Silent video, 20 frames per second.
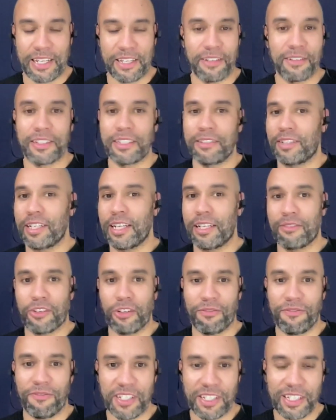You've kind of
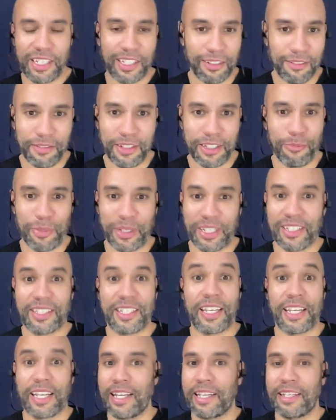got physical
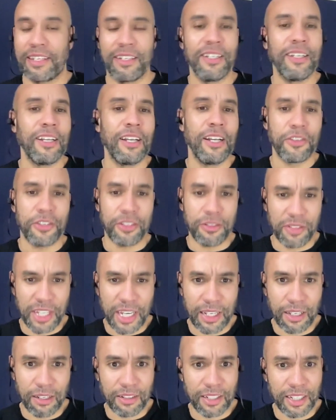availability in New
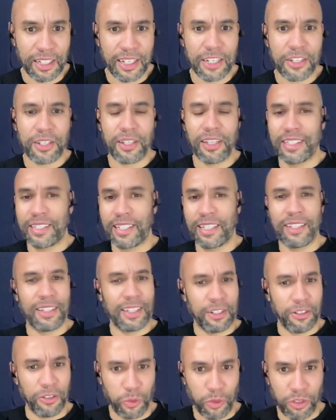Zealand initially, did it
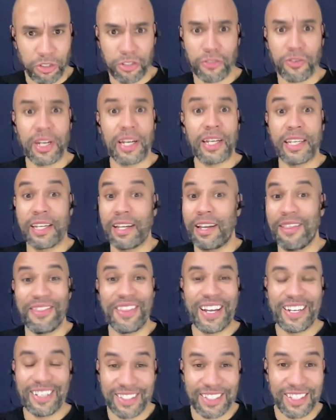then go to Australia and
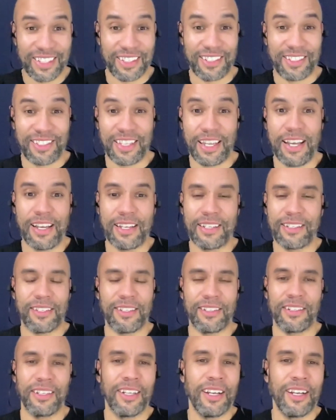then into the States, and